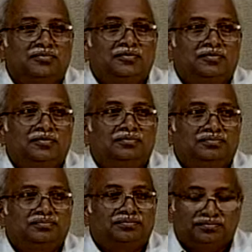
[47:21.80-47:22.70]
Is a
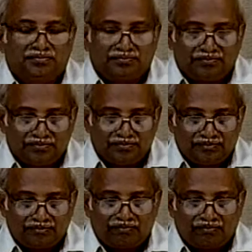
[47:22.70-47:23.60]
problem which again
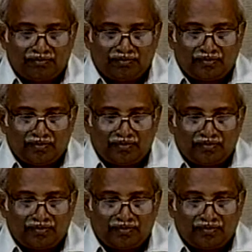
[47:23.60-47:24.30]
restricts the economy.